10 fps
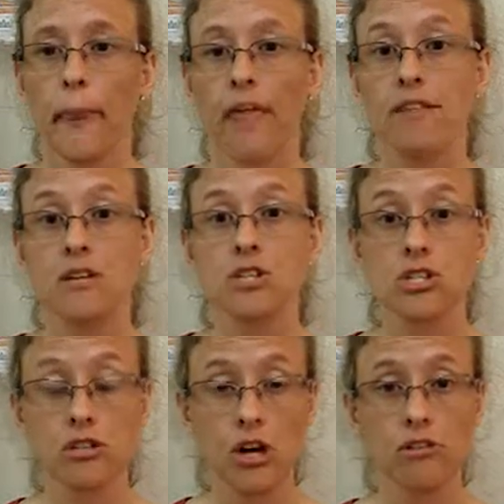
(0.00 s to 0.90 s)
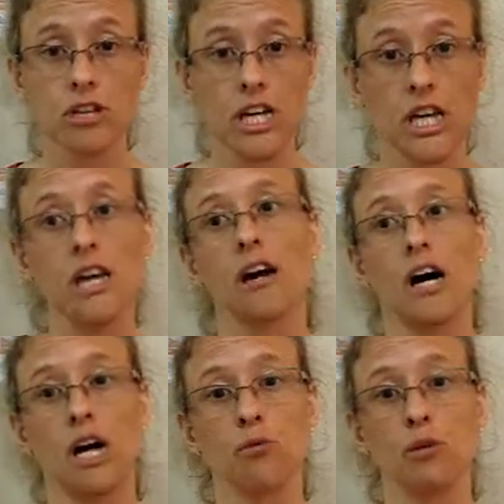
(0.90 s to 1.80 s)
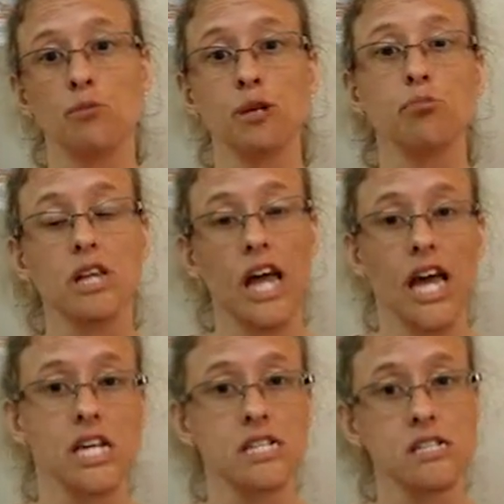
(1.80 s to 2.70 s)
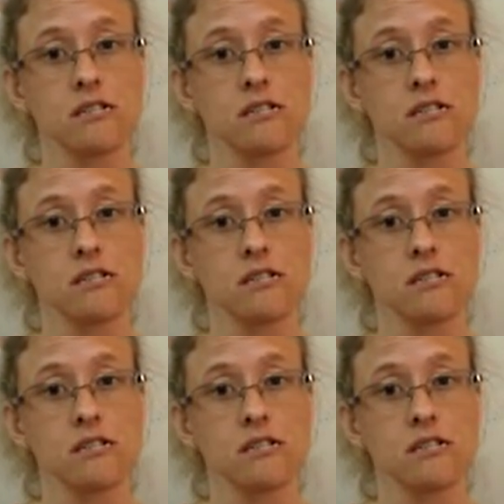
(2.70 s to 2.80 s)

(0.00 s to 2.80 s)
And then slowly I would replace,